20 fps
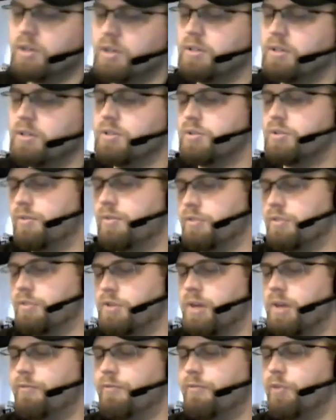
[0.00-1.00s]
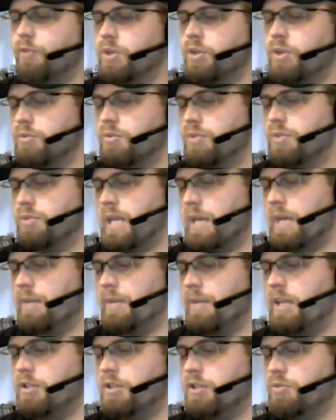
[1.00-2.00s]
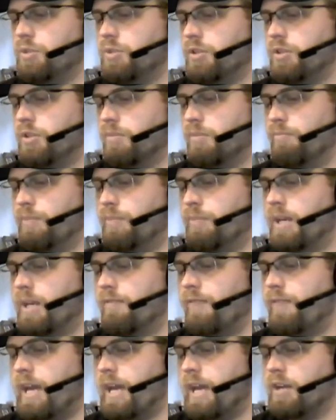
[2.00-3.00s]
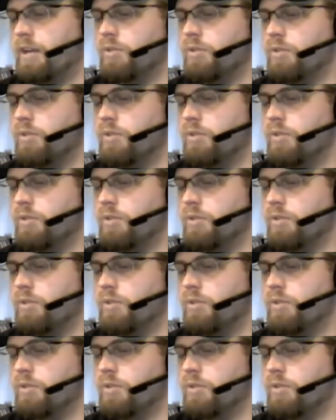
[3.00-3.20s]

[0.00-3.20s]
only this allows you to pump the creature even more.